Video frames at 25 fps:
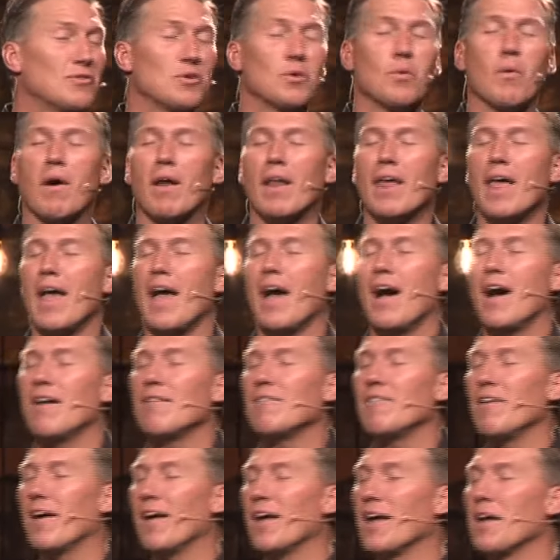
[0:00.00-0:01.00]
If you want to
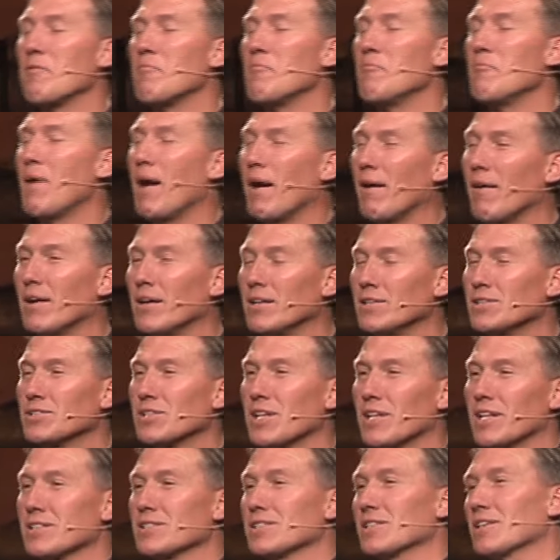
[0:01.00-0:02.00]
have a
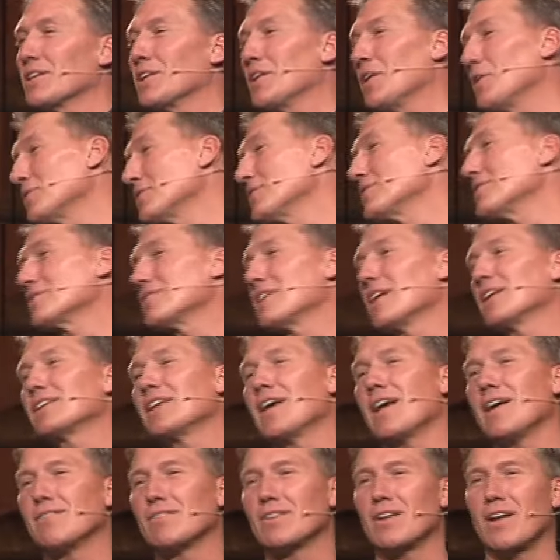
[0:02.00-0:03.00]
marriage that is the closest
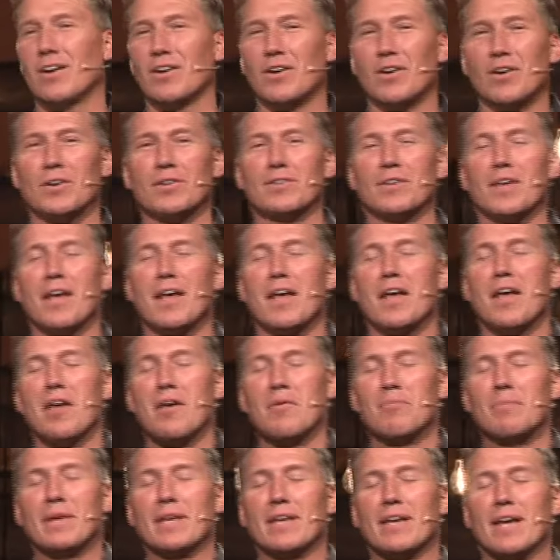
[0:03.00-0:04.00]
thing to heaven on earth,
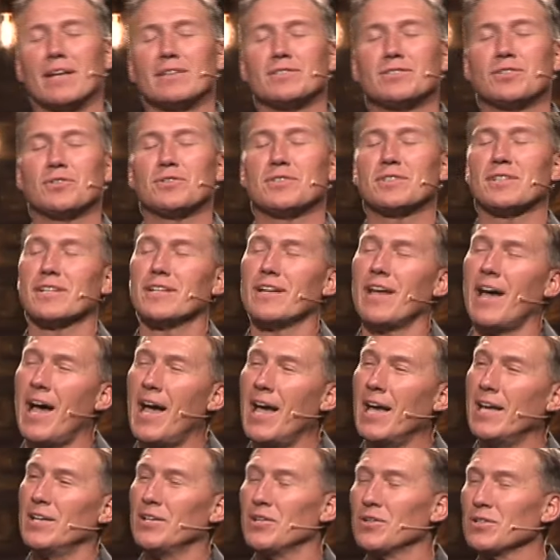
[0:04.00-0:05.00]
begin to
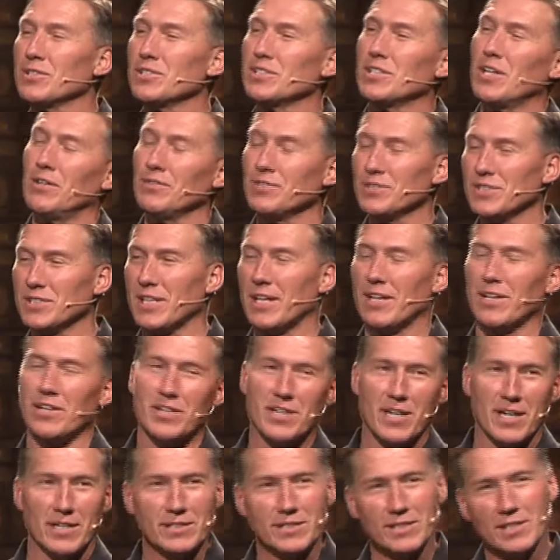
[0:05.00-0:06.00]
deny your self
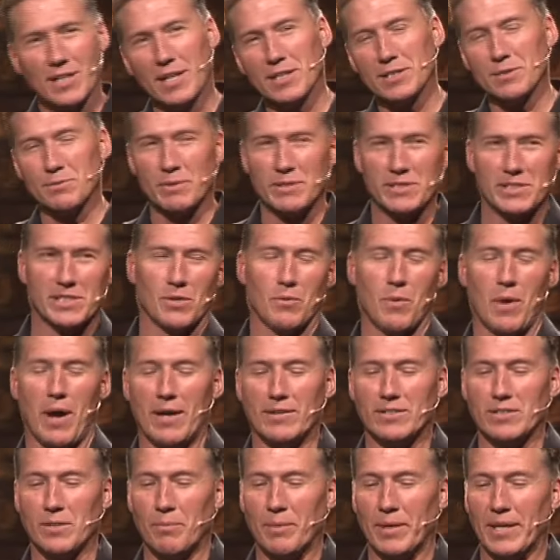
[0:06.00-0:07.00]
centeredness, husbands and
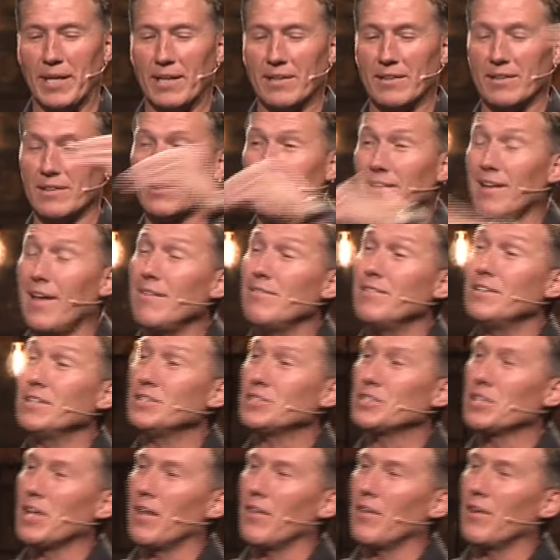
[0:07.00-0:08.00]
wives, and begin to love
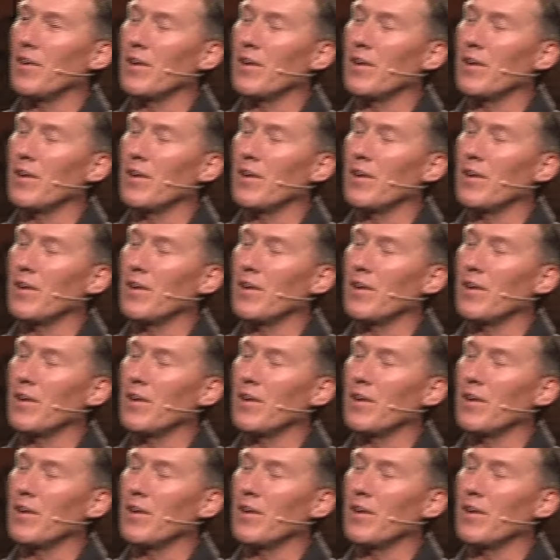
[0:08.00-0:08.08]
each